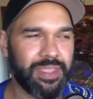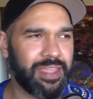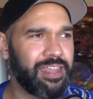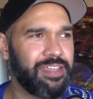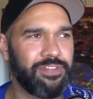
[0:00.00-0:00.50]

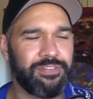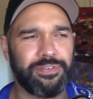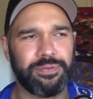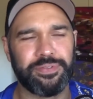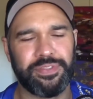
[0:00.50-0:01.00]
And even if it
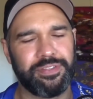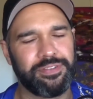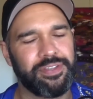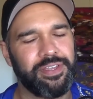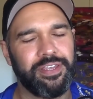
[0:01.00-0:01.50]
was the
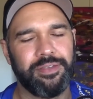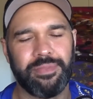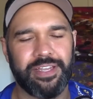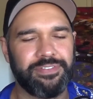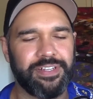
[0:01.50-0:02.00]

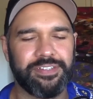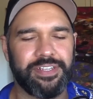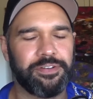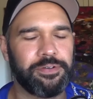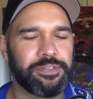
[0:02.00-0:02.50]
blackfellas
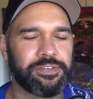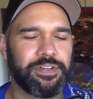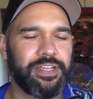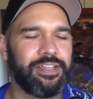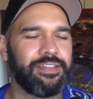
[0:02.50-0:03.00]
near Halls
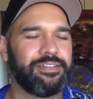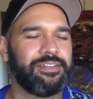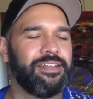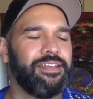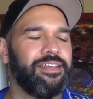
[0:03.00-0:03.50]
Creek and
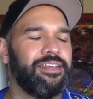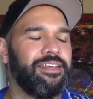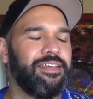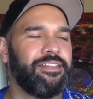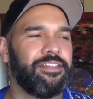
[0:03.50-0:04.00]

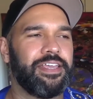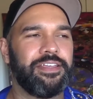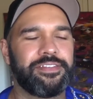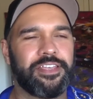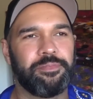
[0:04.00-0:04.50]
in the
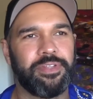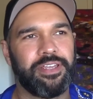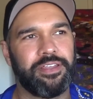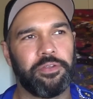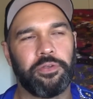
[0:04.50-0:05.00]
East
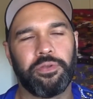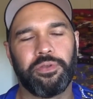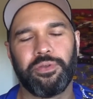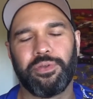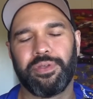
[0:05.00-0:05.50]
Kimberley
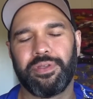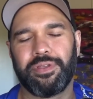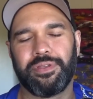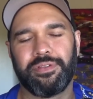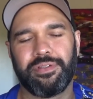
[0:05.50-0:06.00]
who
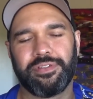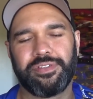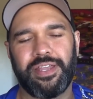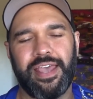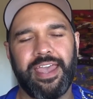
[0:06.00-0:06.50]

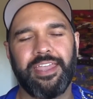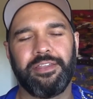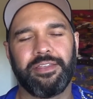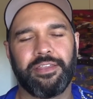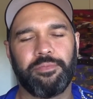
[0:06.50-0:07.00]
said,
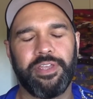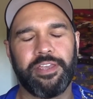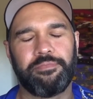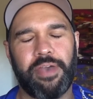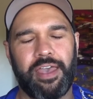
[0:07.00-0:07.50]
hey, can we
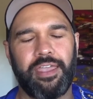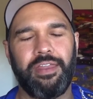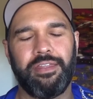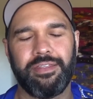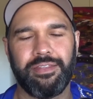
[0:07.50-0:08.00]
get
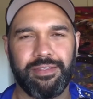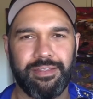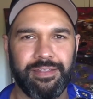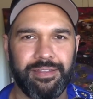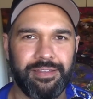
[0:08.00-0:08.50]
paid
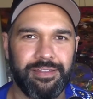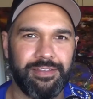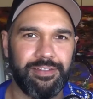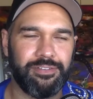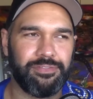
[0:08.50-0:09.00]

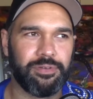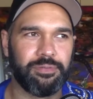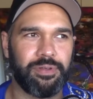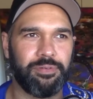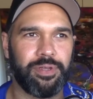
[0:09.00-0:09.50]

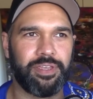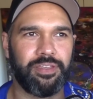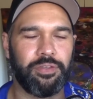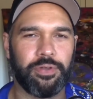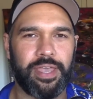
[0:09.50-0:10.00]
for working
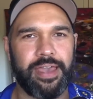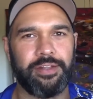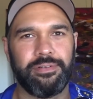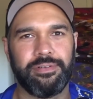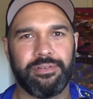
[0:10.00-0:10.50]
your
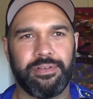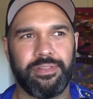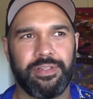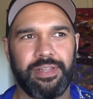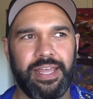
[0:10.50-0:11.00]
cattle on
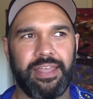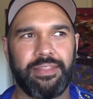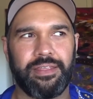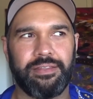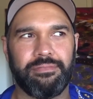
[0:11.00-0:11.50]
the land
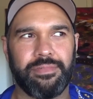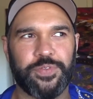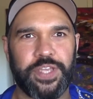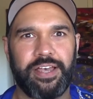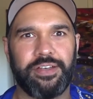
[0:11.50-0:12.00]
that was
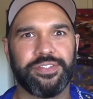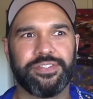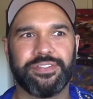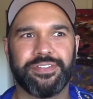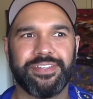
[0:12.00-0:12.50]
ours?